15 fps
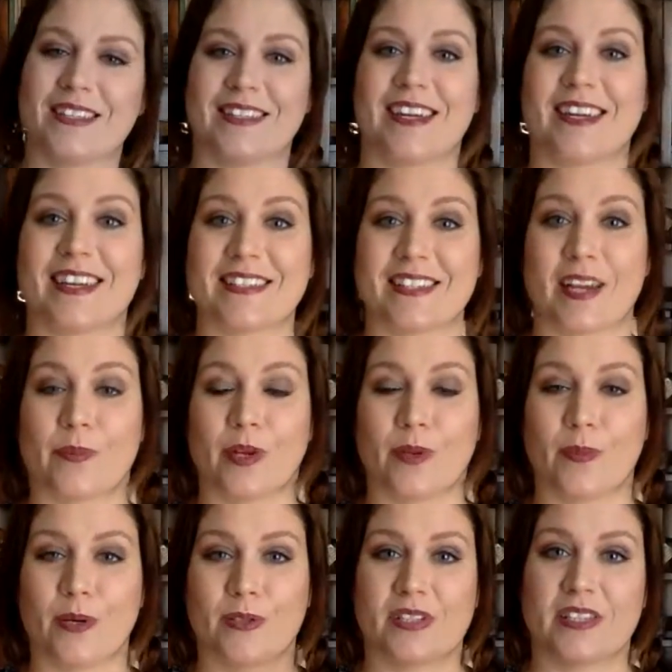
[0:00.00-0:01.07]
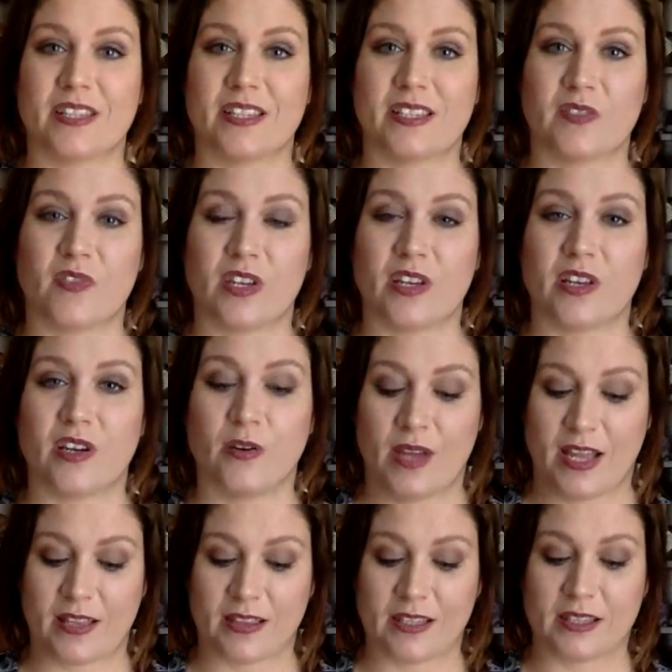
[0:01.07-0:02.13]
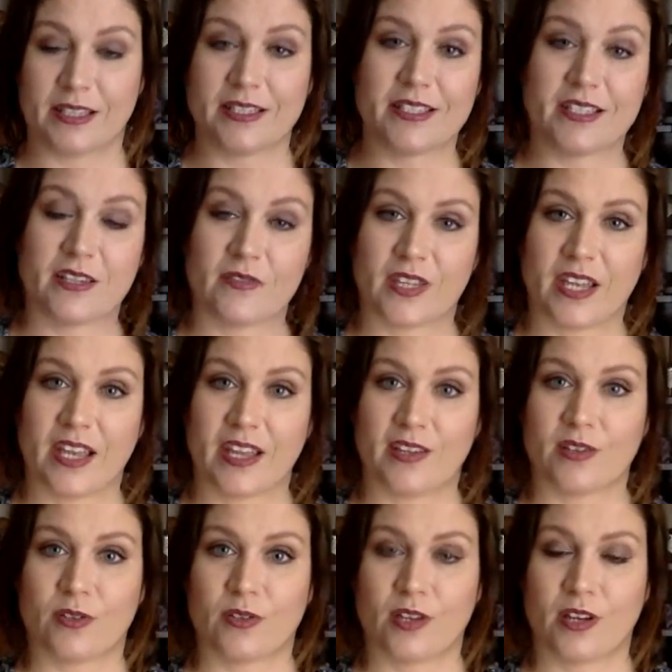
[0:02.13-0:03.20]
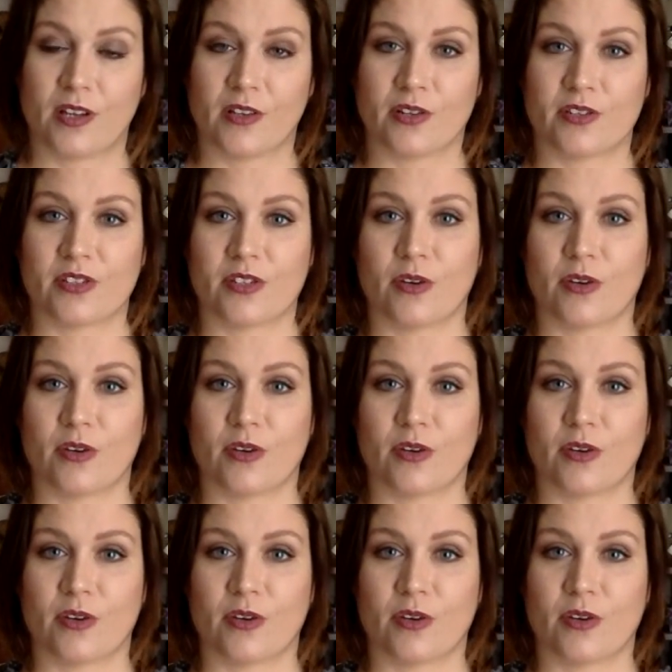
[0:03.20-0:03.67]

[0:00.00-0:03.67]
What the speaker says: And like I said, I'm going to post this video and the list of the candle colors